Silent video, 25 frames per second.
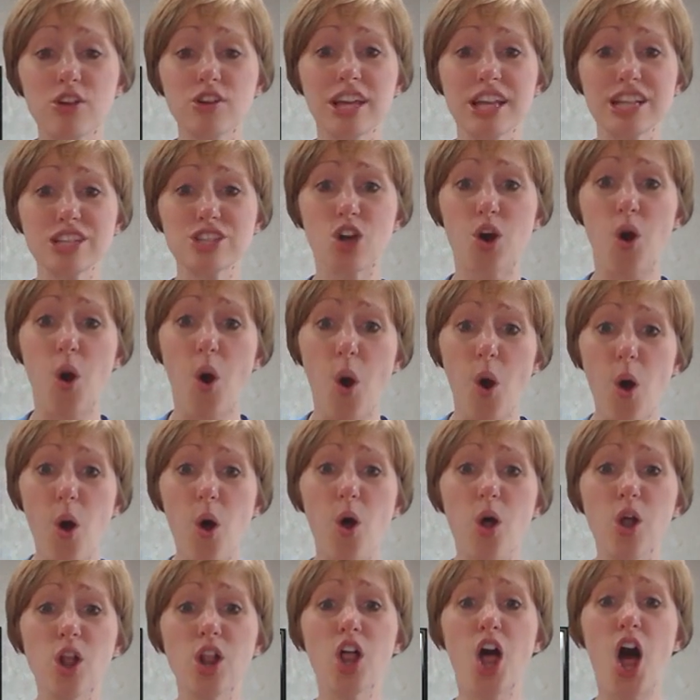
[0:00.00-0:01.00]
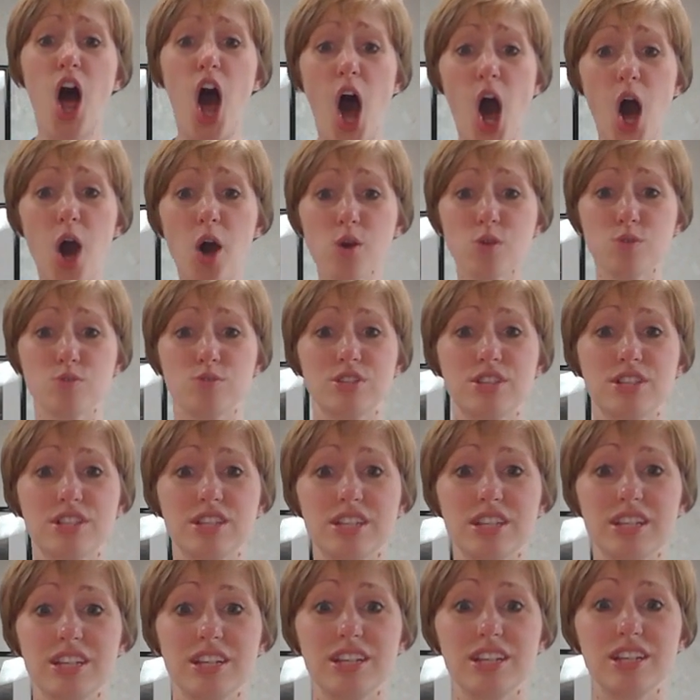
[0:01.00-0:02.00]
against a whole
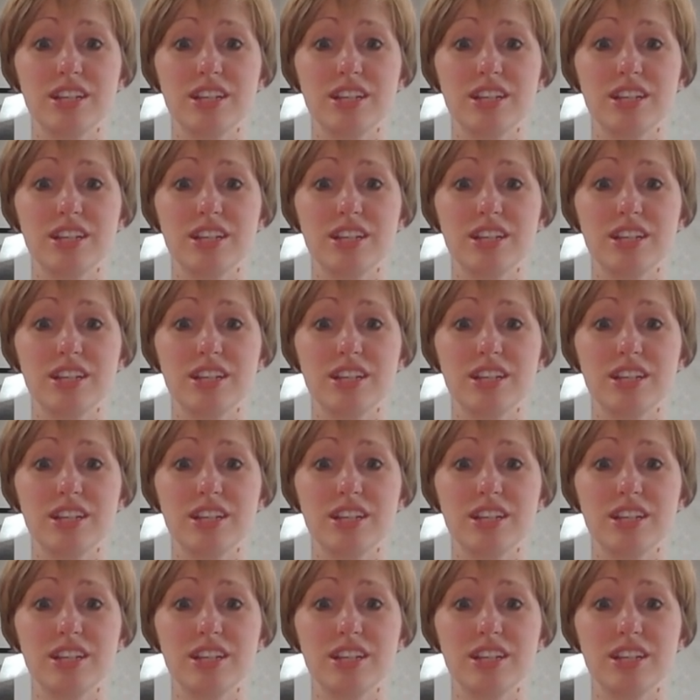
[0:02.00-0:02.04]
host.